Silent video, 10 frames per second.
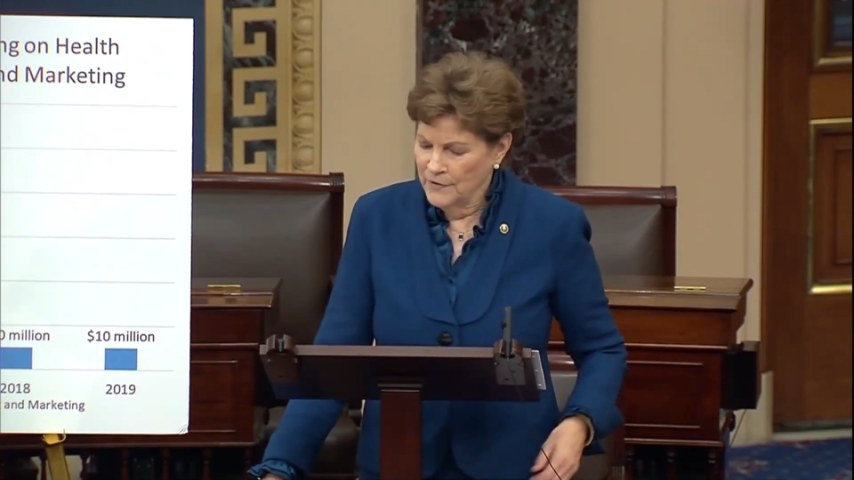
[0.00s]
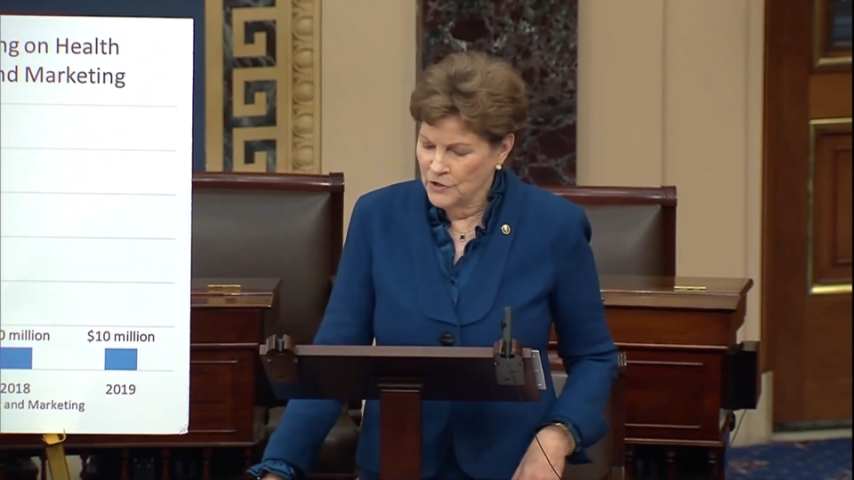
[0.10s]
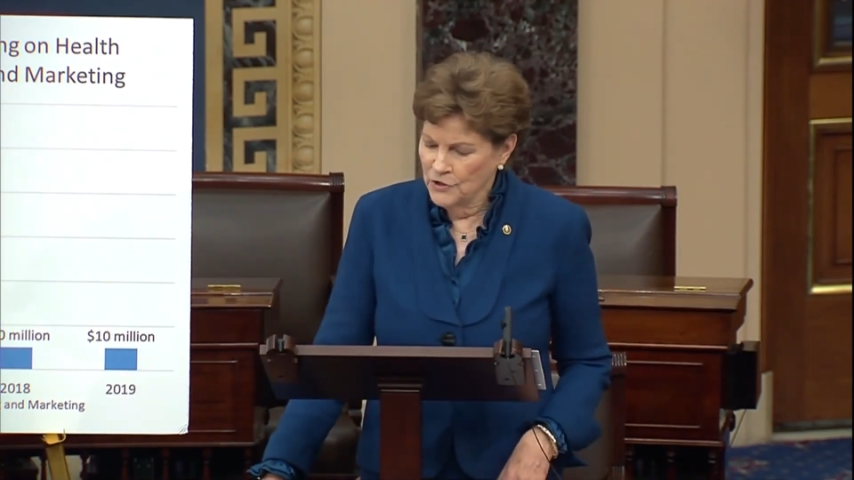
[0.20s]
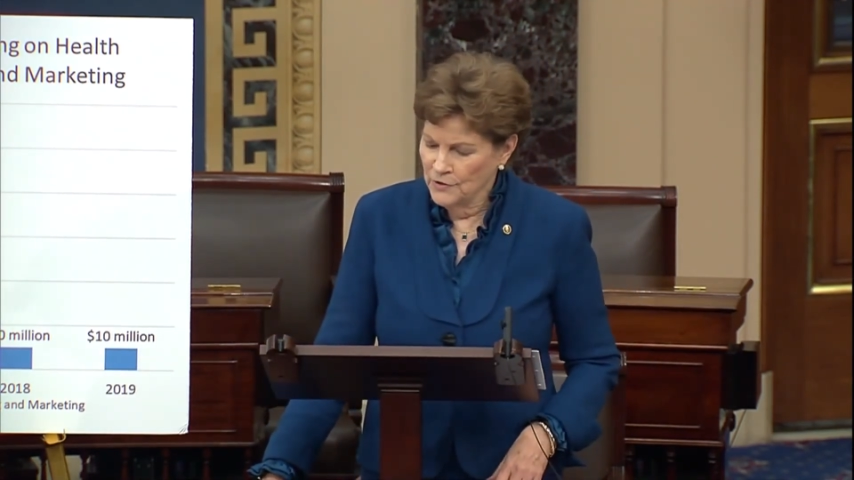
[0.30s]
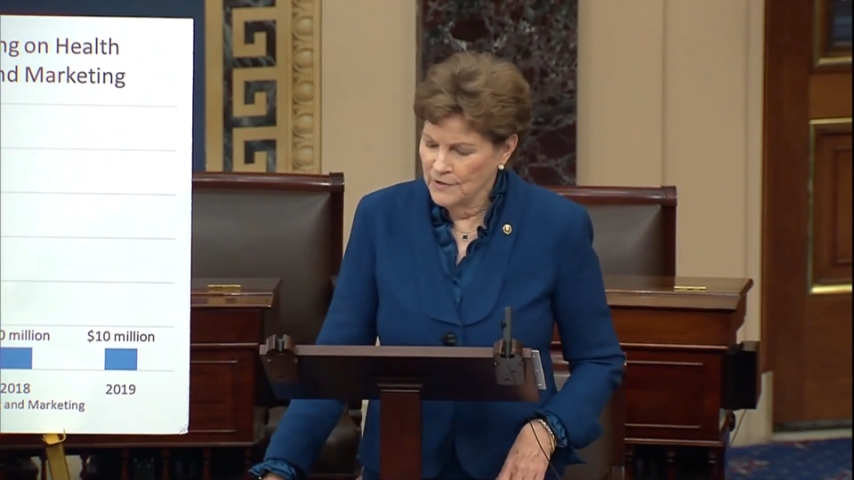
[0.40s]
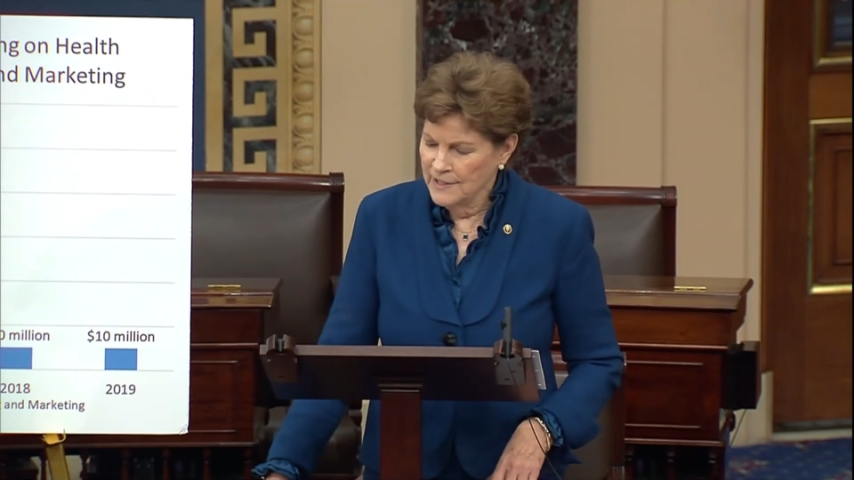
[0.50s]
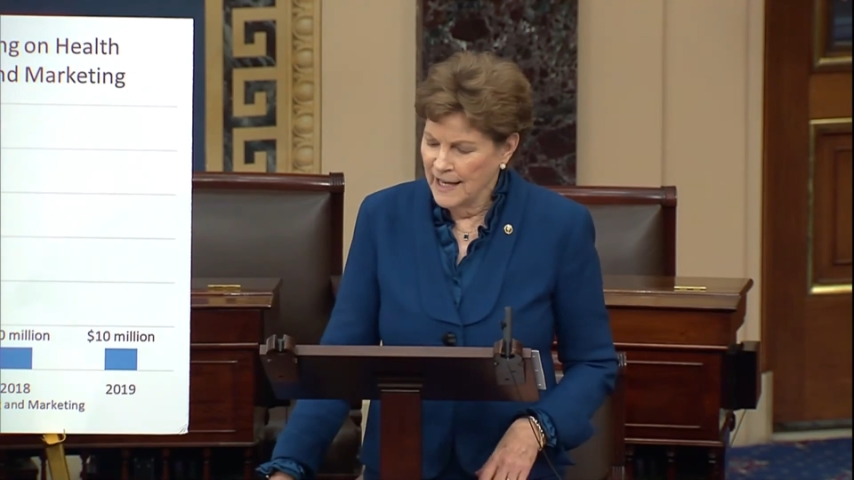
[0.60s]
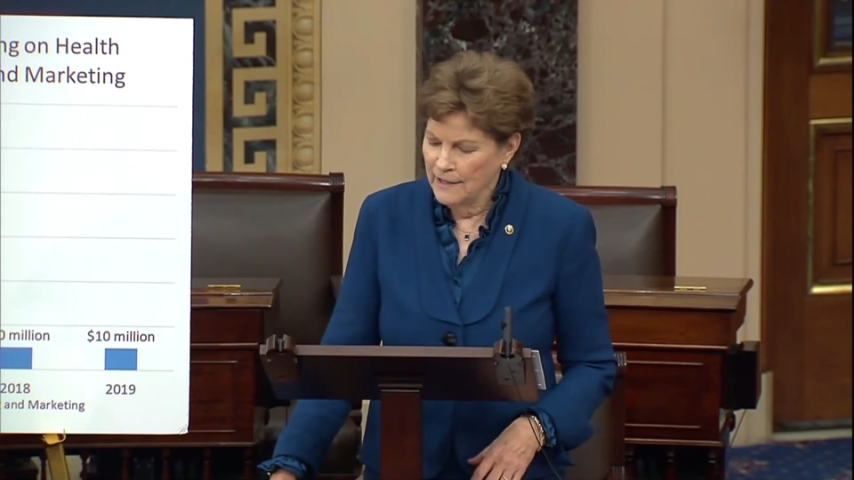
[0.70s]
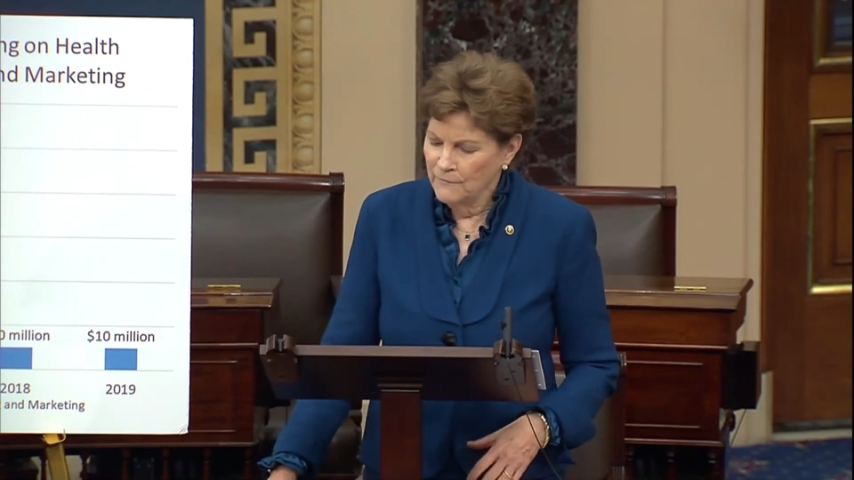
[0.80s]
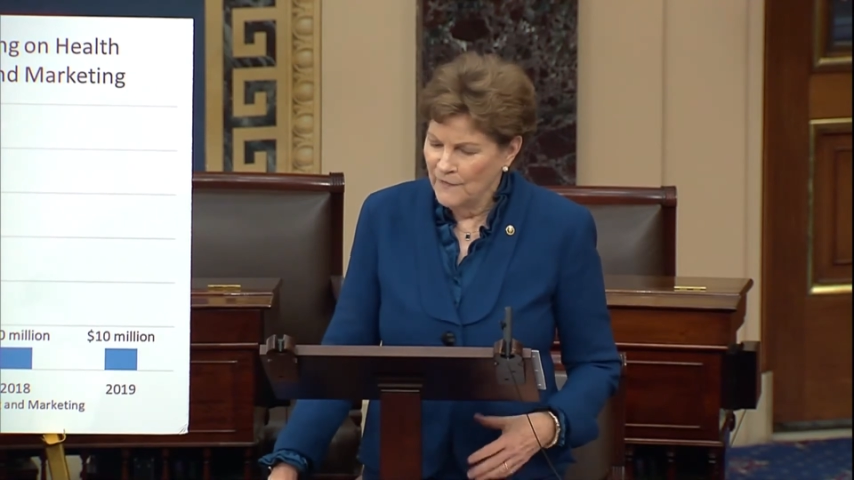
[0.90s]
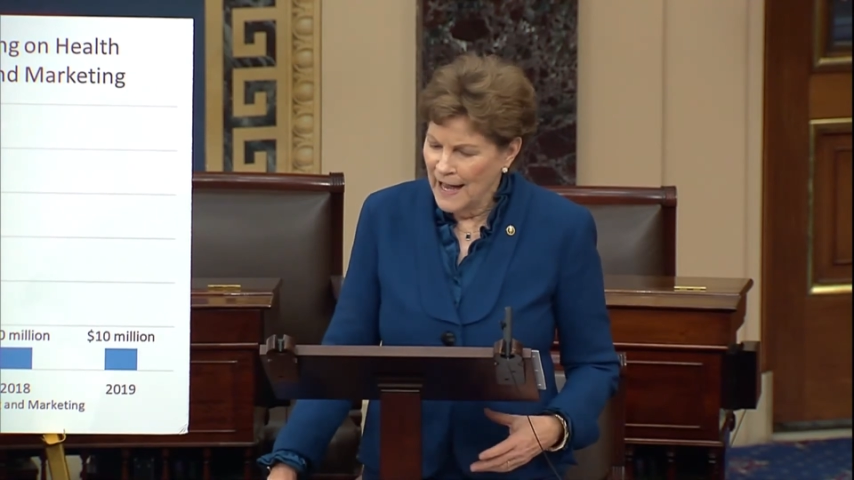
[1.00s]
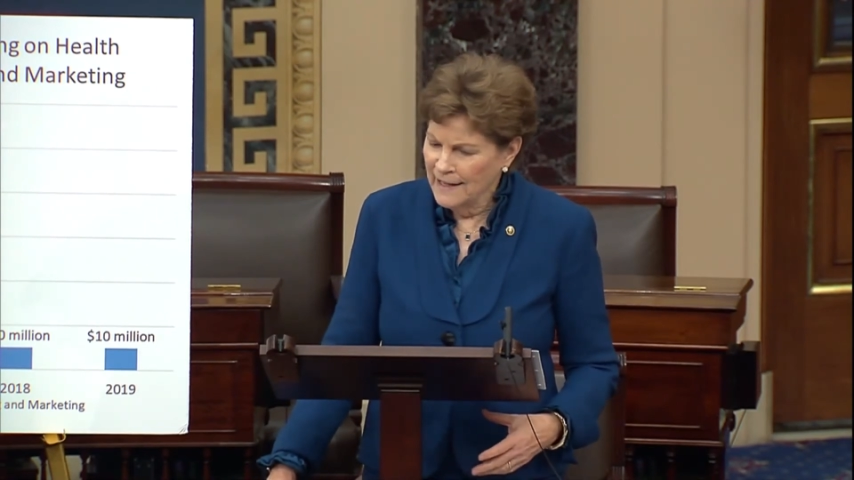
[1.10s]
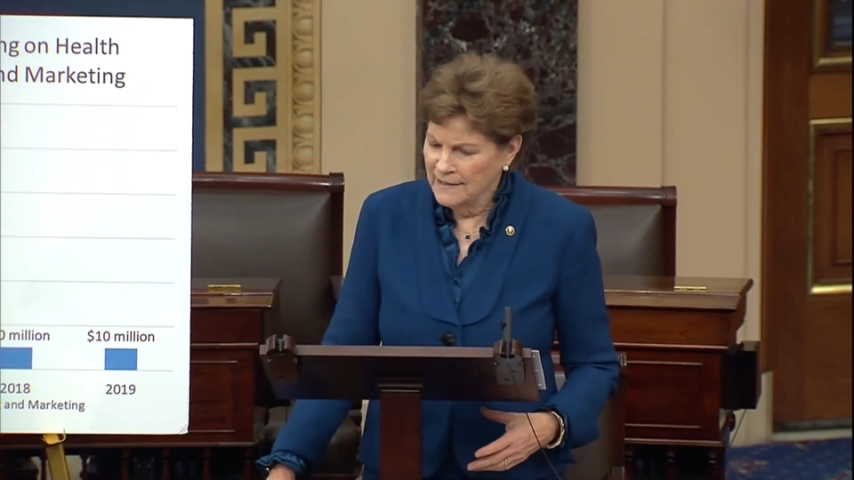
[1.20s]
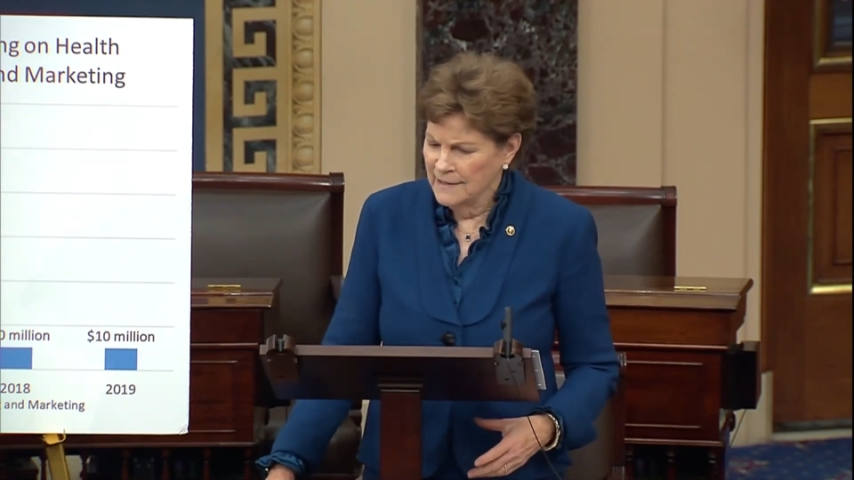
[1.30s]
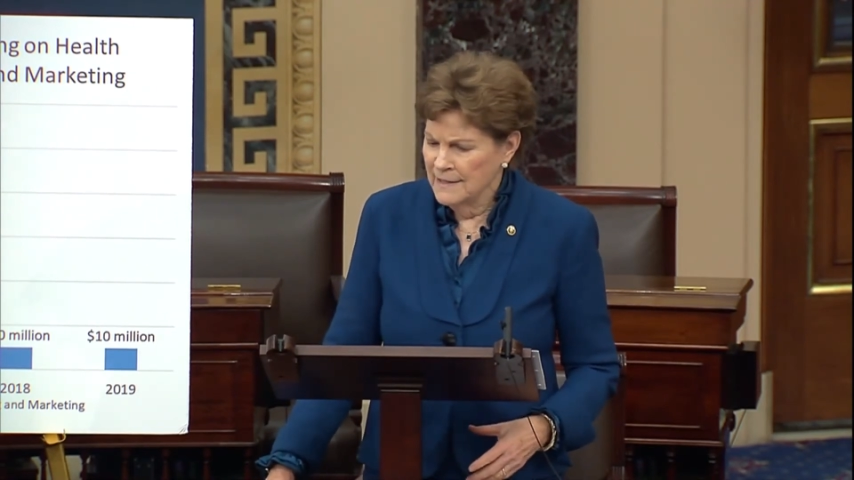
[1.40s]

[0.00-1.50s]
insurance, and in fact,